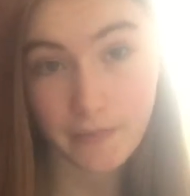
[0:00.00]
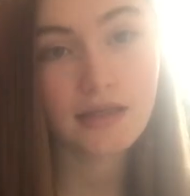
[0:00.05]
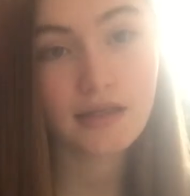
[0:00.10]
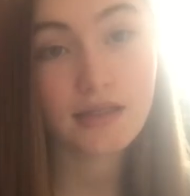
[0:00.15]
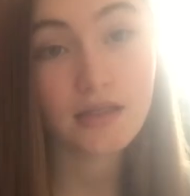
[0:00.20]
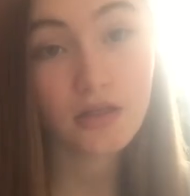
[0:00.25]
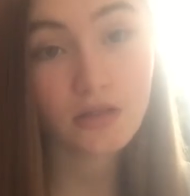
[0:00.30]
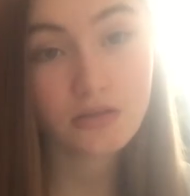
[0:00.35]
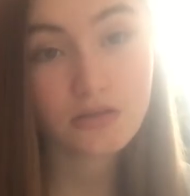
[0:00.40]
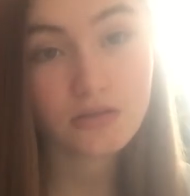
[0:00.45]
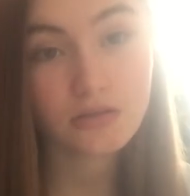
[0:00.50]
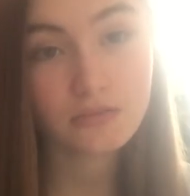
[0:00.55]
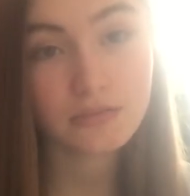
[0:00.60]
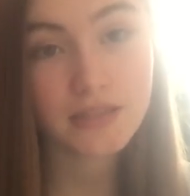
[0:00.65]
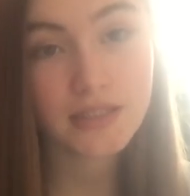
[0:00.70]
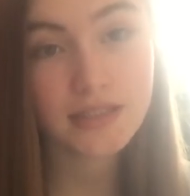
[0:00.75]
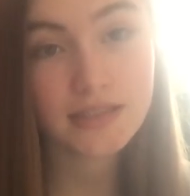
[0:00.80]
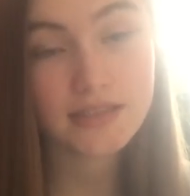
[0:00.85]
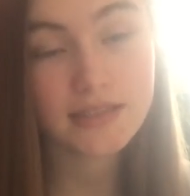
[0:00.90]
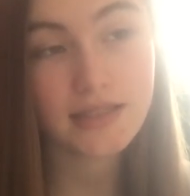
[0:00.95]
It also
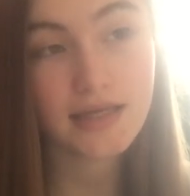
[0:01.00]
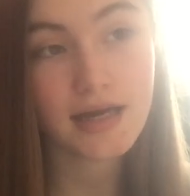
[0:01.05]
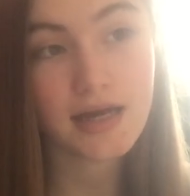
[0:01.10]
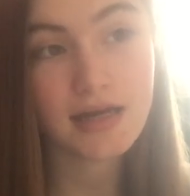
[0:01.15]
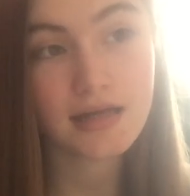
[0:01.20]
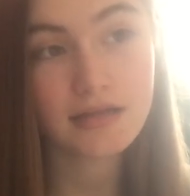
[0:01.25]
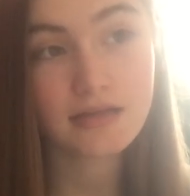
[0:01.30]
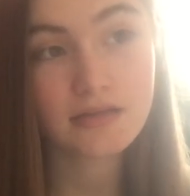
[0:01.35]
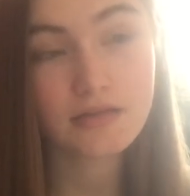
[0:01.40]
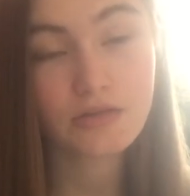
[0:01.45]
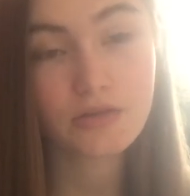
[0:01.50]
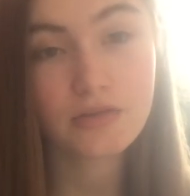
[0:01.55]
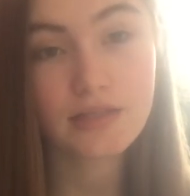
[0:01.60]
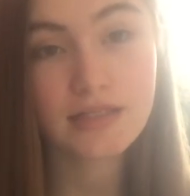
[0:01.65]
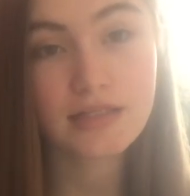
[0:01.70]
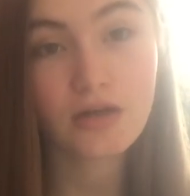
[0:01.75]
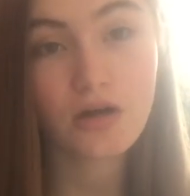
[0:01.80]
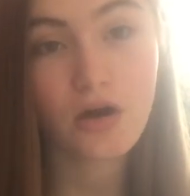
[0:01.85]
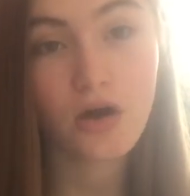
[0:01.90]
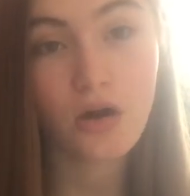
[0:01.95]
means that you
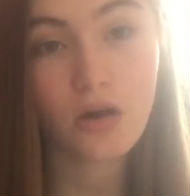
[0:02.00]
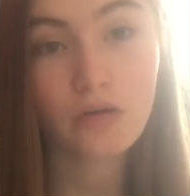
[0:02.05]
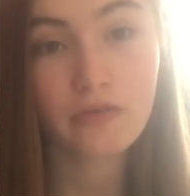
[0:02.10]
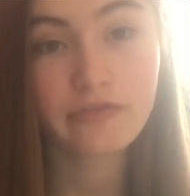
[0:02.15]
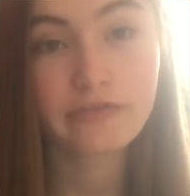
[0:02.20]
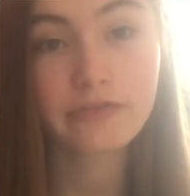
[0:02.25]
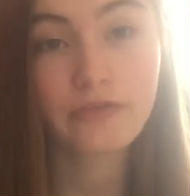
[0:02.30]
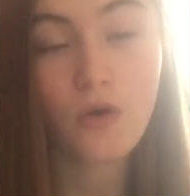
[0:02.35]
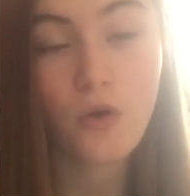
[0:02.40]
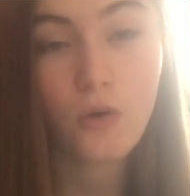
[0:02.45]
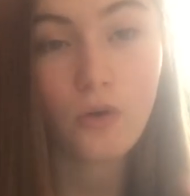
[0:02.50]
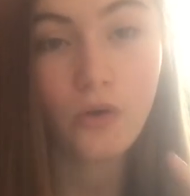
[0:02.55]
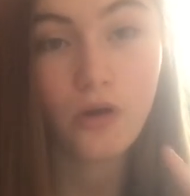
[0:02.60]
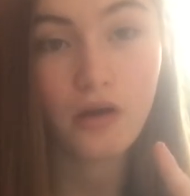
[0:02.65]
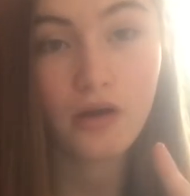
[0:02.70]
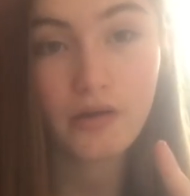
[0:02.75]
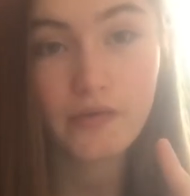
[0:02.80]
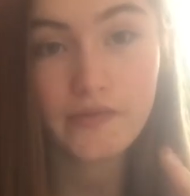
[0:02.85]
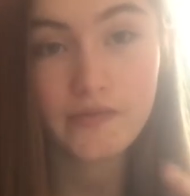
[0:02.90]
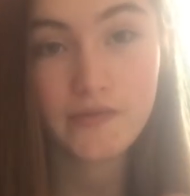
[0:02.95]
need all four
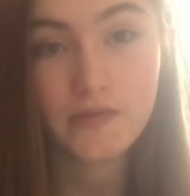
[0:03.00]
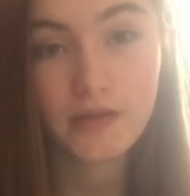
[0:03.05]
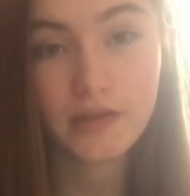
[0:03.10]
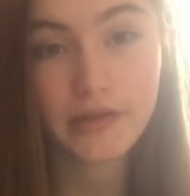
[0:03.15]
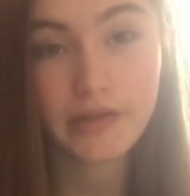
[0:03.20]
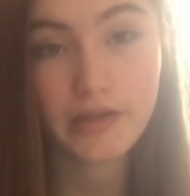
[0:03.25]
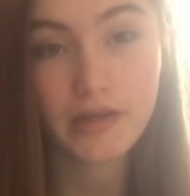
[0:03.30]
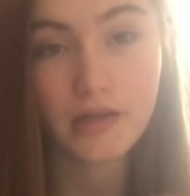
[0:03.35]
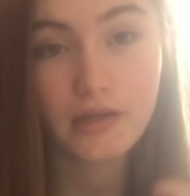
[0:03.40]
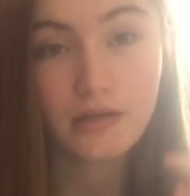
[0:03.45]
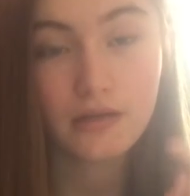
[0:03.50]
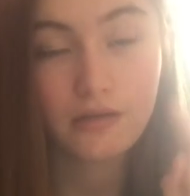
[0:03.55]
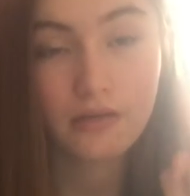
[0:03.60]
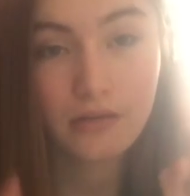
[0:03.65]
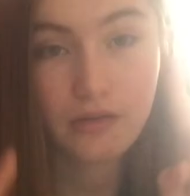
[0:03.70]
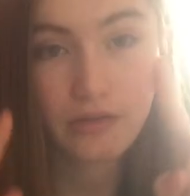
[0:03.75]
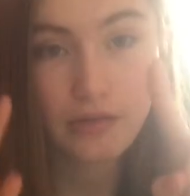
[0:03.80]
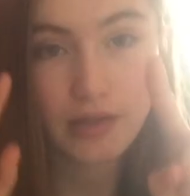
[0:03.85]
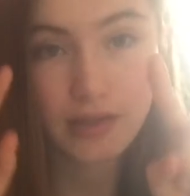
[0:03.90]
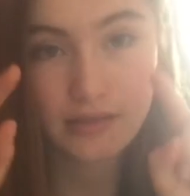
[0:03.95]
of the
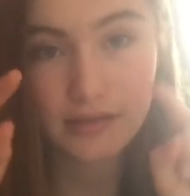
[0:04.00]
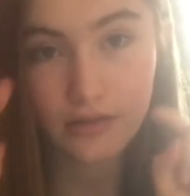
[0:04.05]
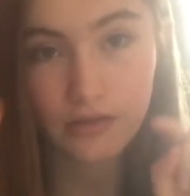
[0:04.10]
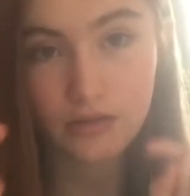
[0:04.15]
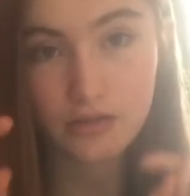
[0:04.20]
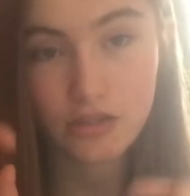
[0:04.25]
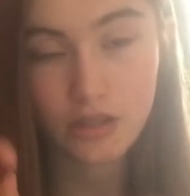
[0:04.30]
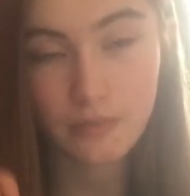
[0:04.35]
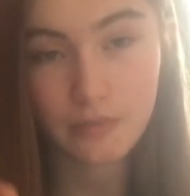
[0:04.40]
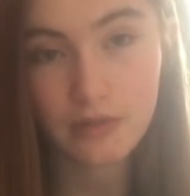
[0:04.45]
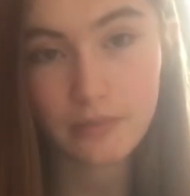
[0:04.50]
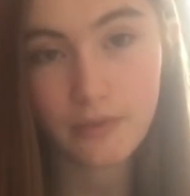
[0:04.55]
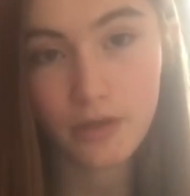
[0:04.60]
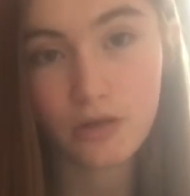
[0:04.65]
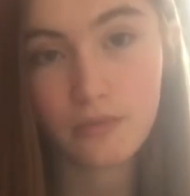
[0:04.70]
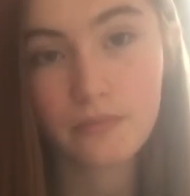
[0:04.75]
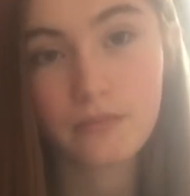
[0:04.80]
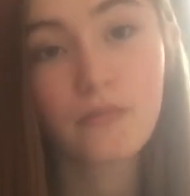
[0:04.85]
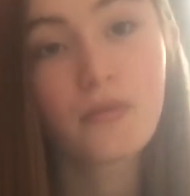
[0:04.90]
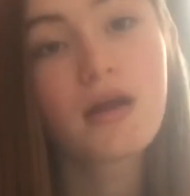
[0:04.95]
things on the top and the
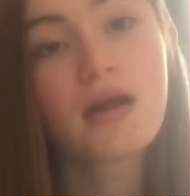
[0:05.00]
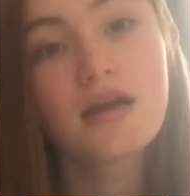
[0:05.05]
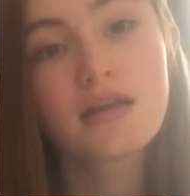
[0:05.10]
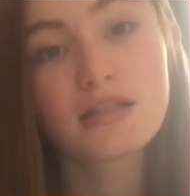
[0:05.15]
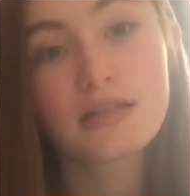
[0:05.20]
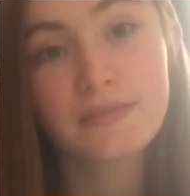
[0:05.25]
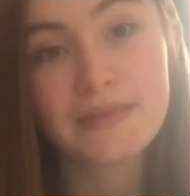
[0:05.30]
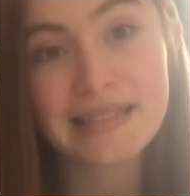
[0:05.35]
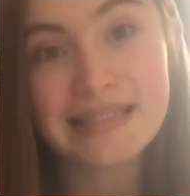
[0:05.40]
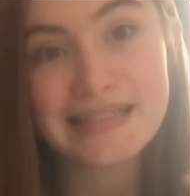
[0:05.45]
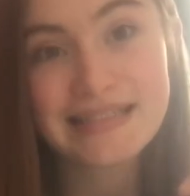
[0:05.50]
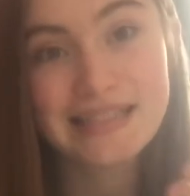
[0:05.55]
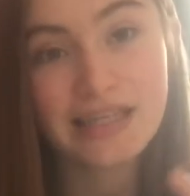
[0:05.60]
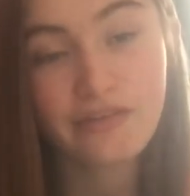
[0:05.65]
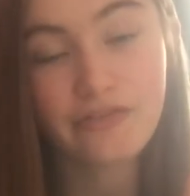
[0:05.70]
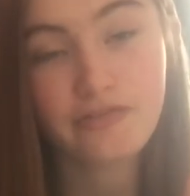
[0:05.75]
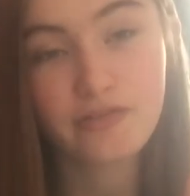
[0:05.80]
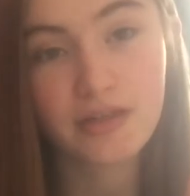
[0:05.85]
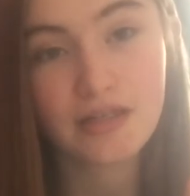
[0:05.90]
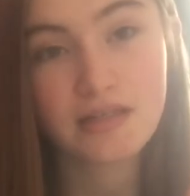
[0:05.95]
bottom to be
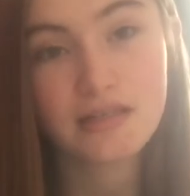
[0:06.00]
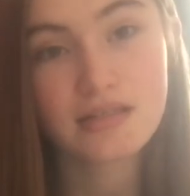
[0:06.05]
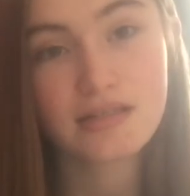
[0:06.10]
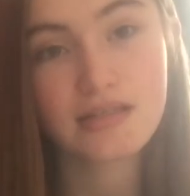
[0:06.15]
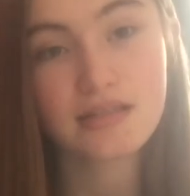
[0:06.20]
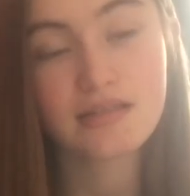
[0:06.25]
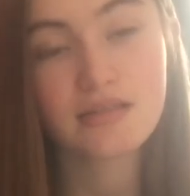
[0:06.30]
different.